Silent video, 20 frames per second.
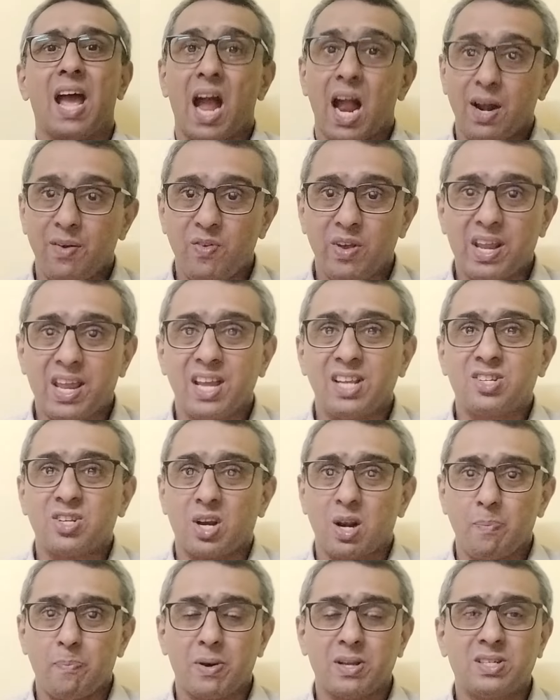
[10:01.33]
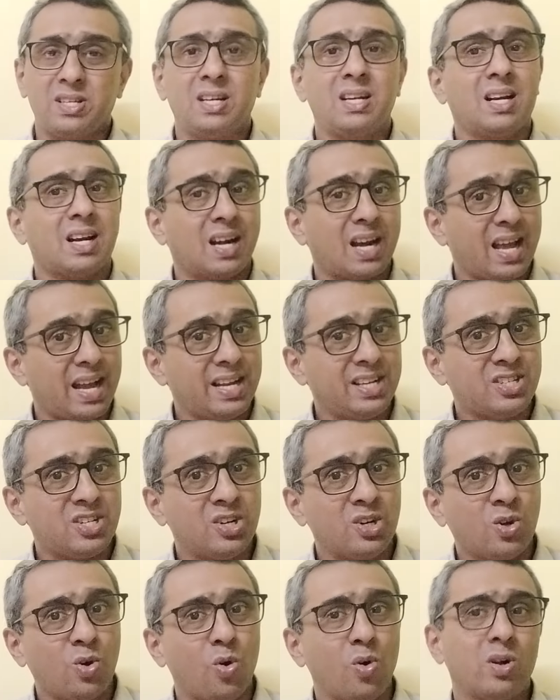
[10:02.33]
Advocates represent clients
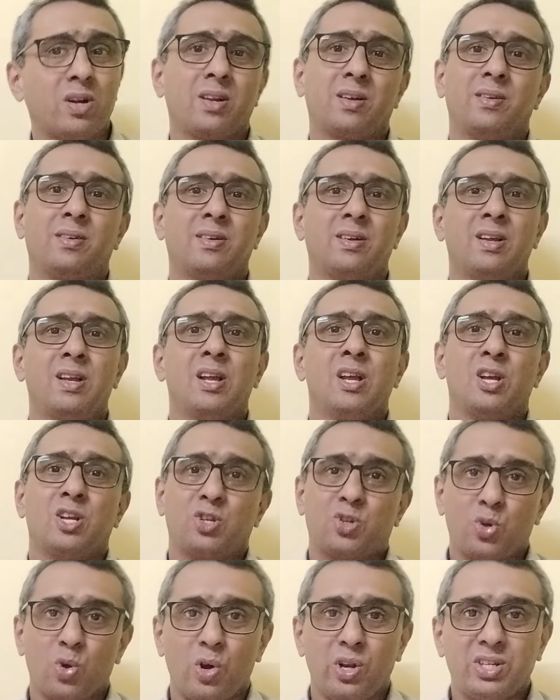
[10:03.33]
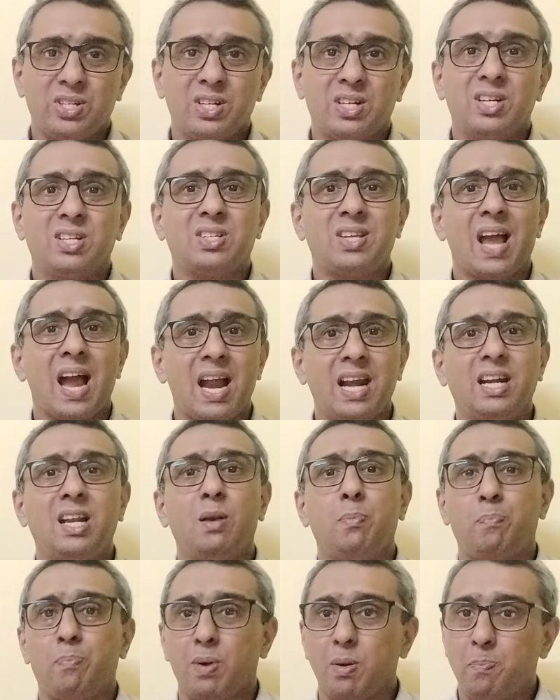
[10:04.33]
in court. Solicitors
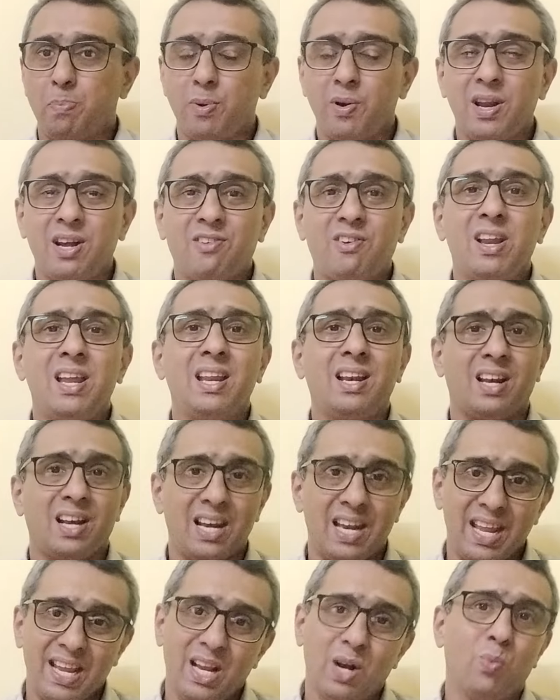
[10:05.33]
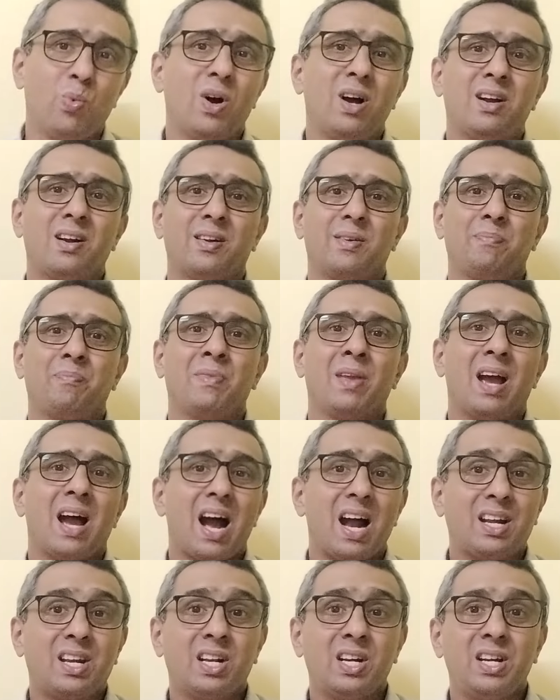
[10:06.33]
handle preparatory legal work.
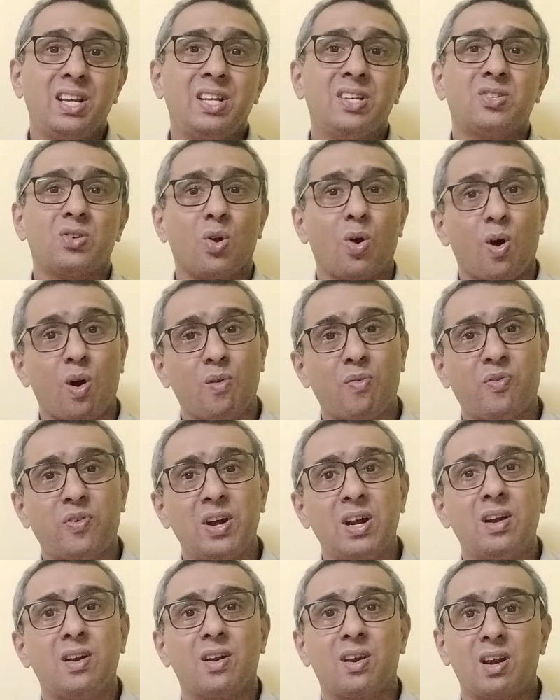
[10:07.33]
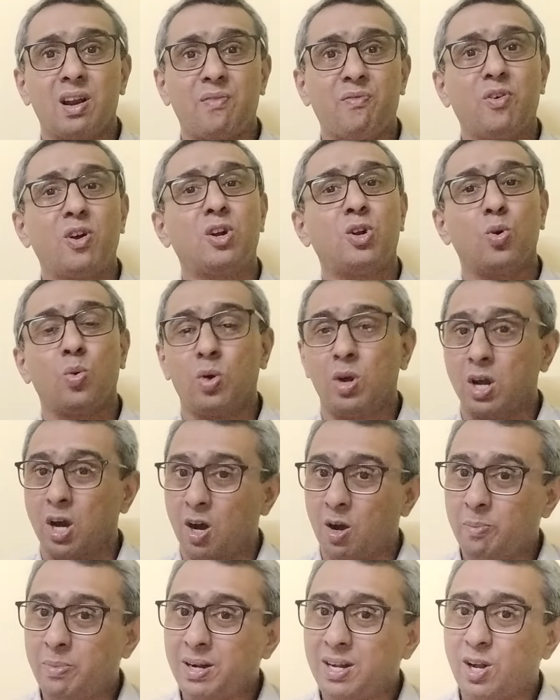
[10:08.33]
Attorneys often refer to
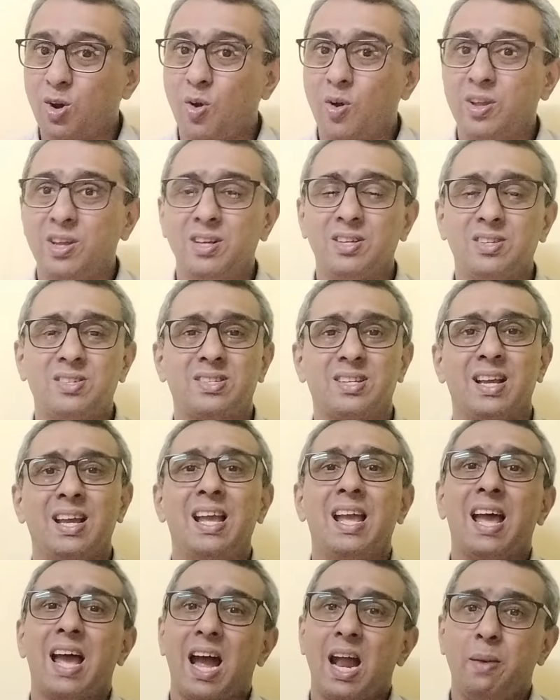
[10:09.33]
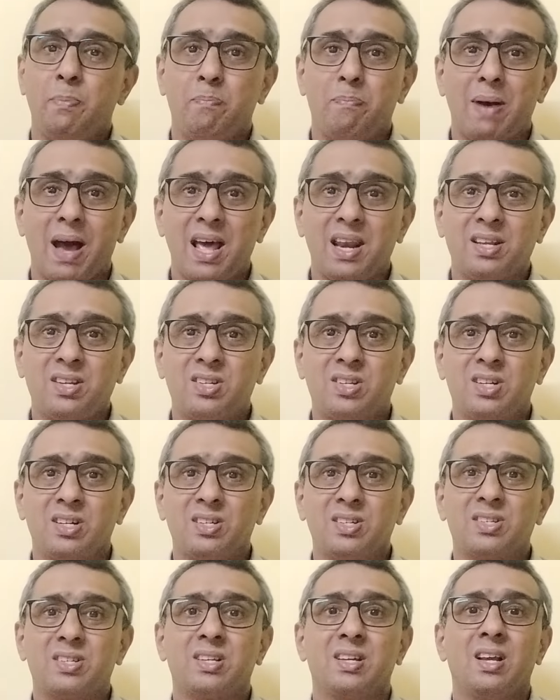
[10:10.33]
government lawyers, and
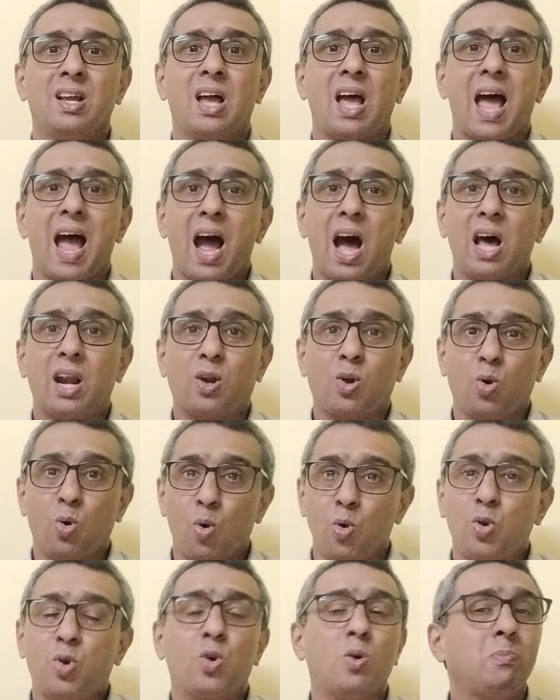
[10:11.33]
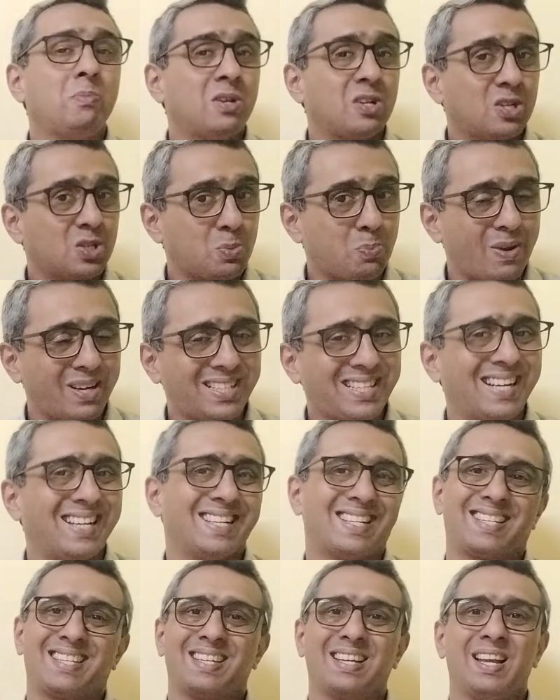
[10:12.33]
barristers are courtroom
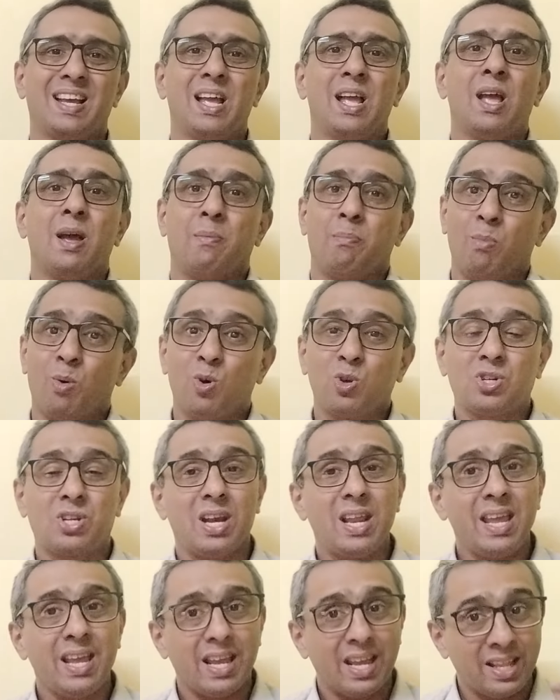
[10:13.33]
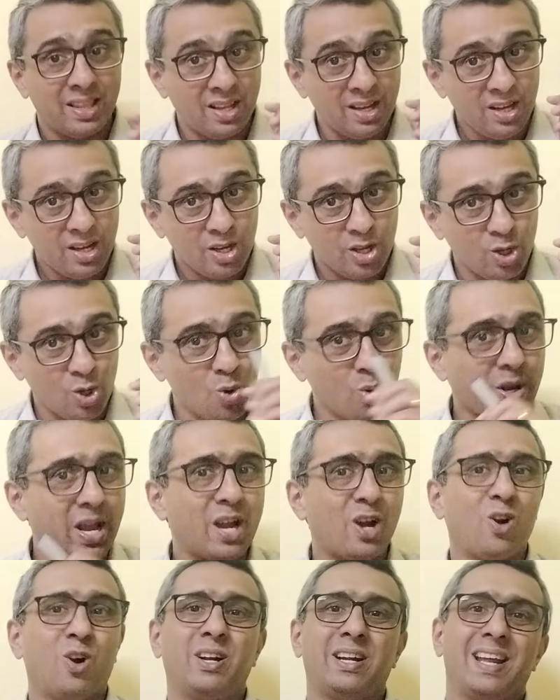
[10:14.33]
specialists, mostly in the
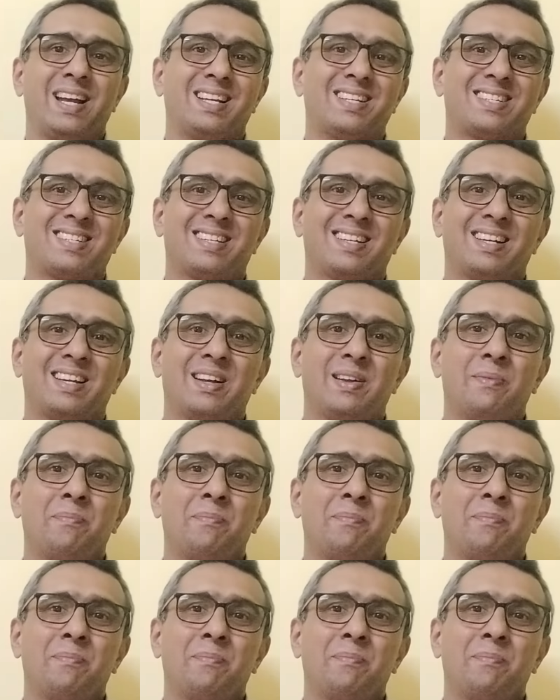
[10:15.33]
UK context.